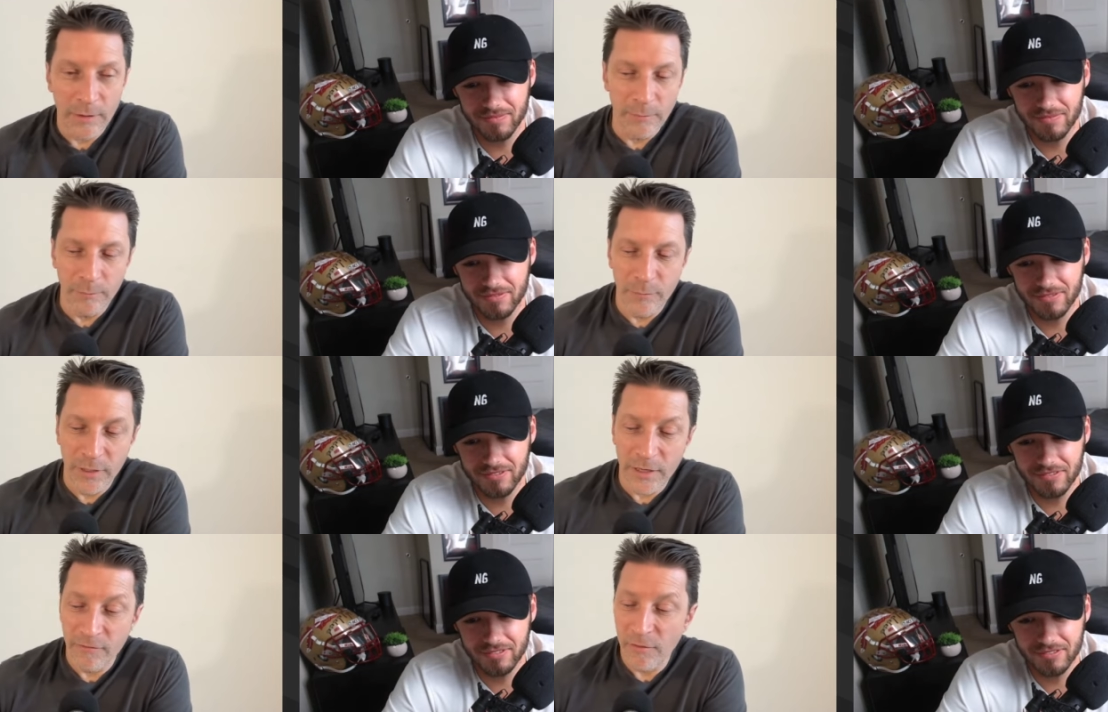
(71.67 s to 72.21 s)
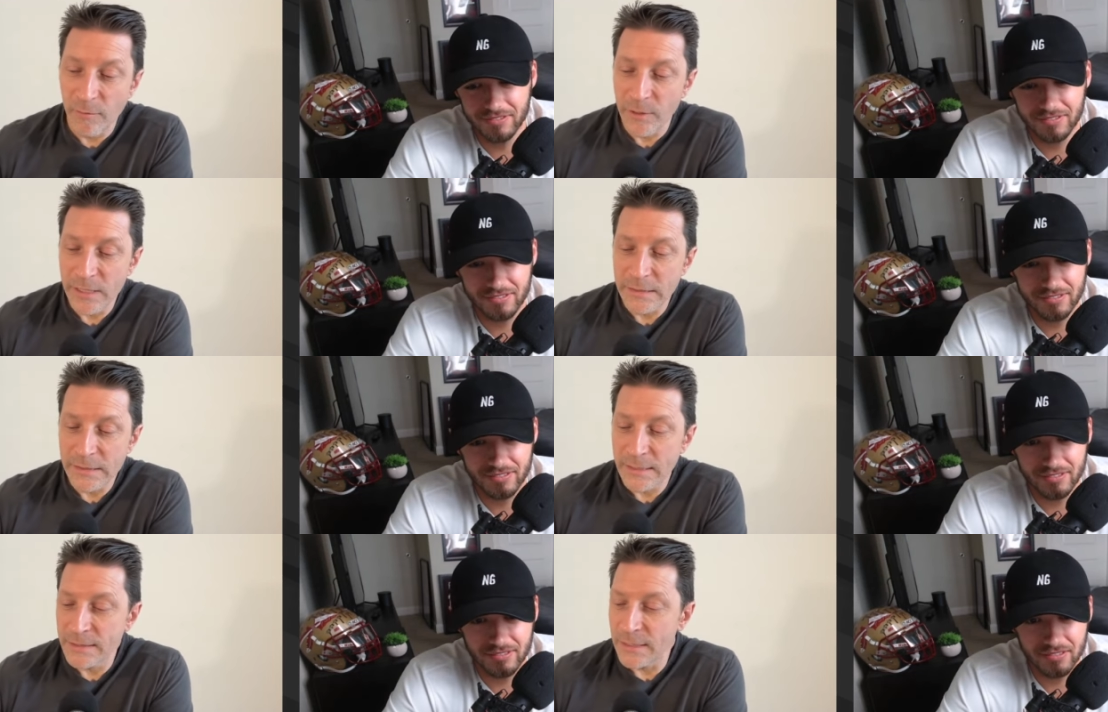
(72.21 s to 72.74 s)
Speaker 1: but
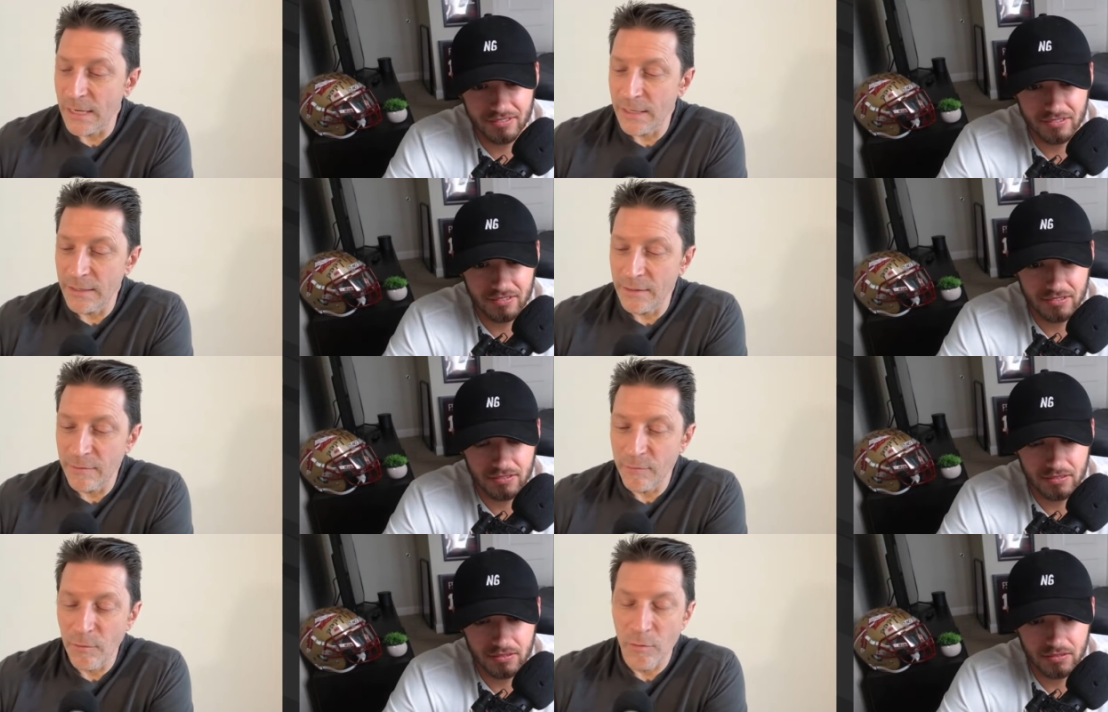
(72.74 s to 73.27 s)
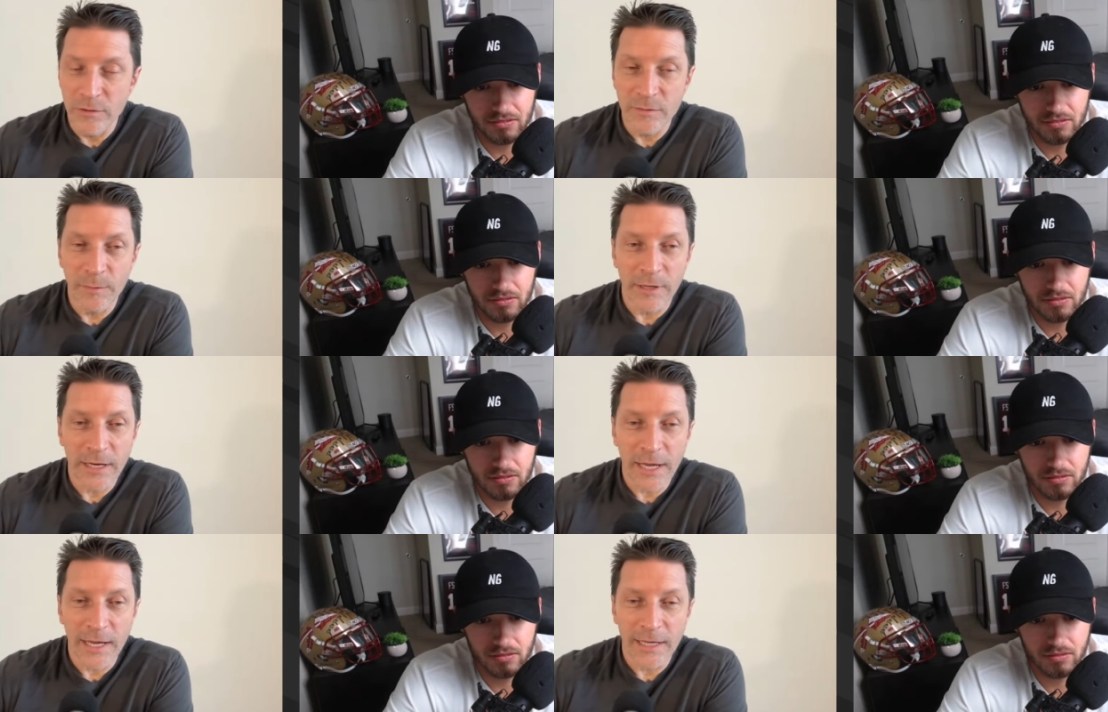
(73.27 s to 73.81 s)
everybody's excited, of course, about
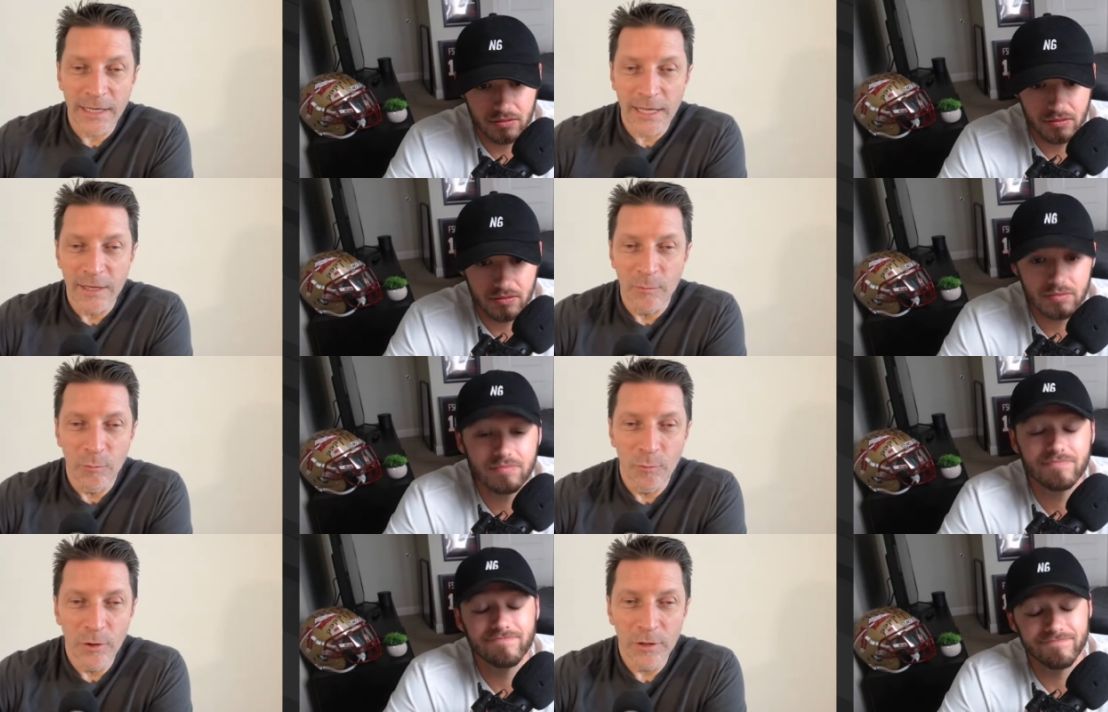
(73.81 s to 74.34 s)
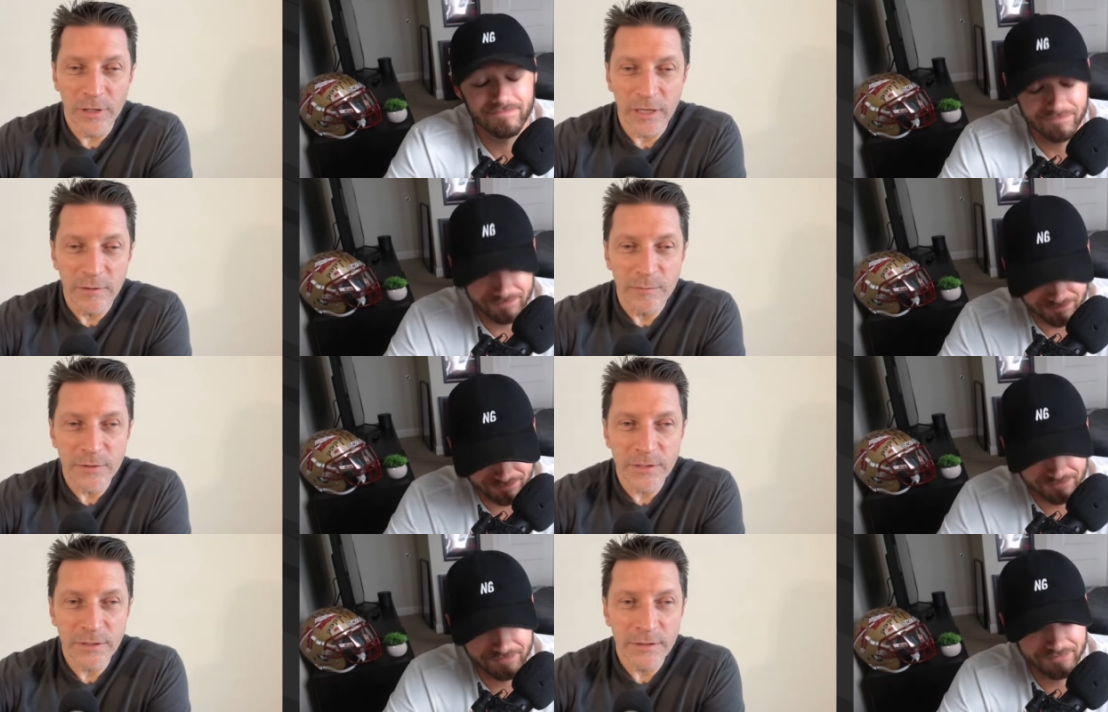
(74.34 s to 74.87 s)
Hakeem
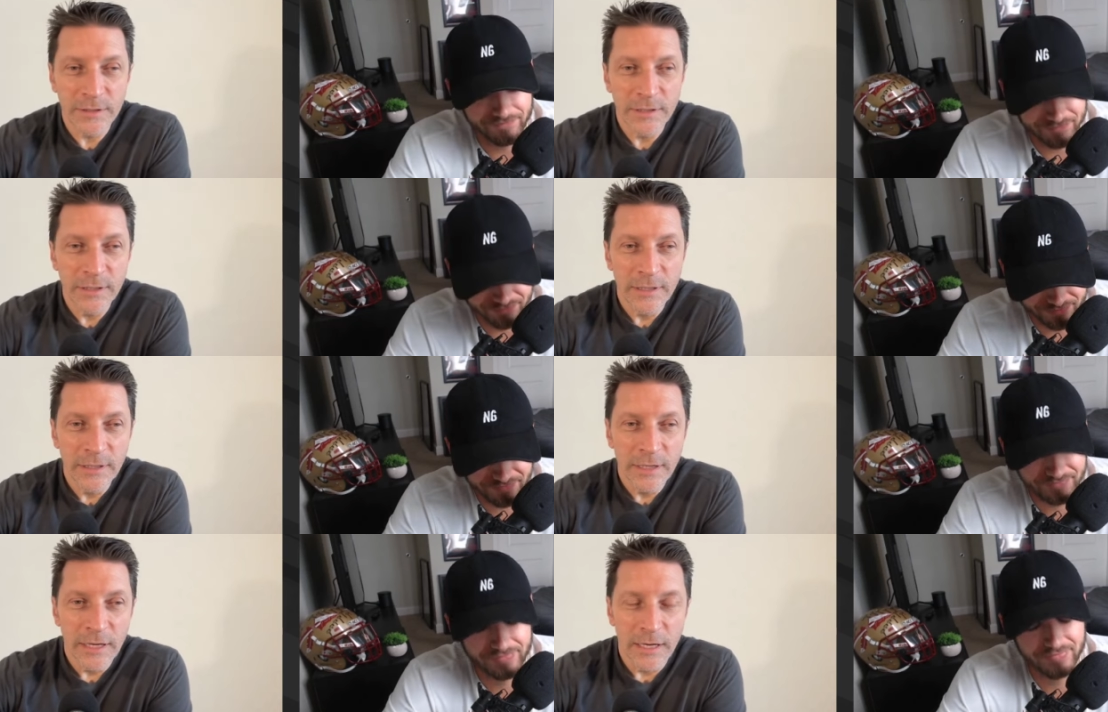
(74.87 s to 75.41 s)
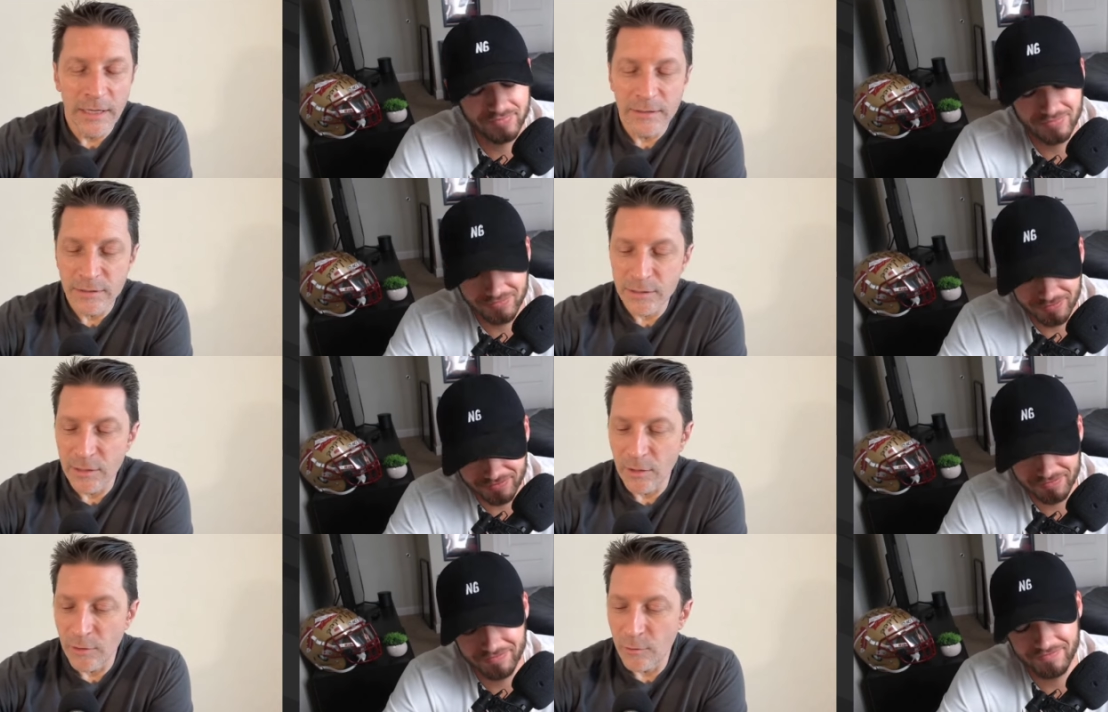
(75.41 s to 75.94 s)
Williams. And
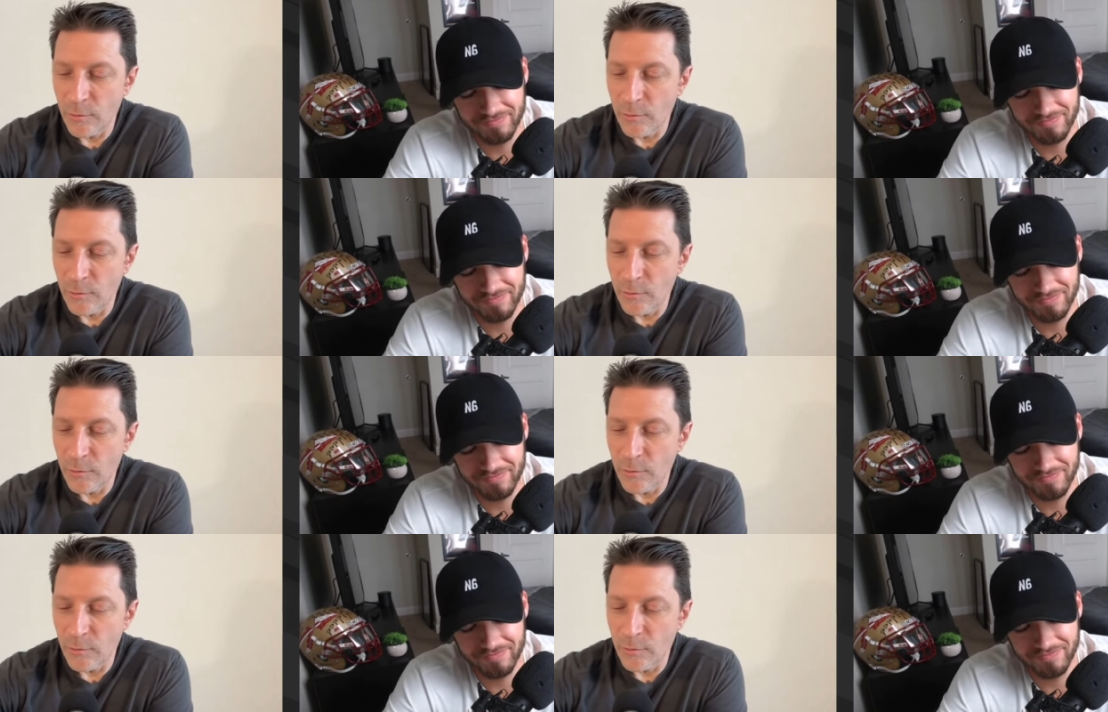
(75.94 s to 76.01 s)
so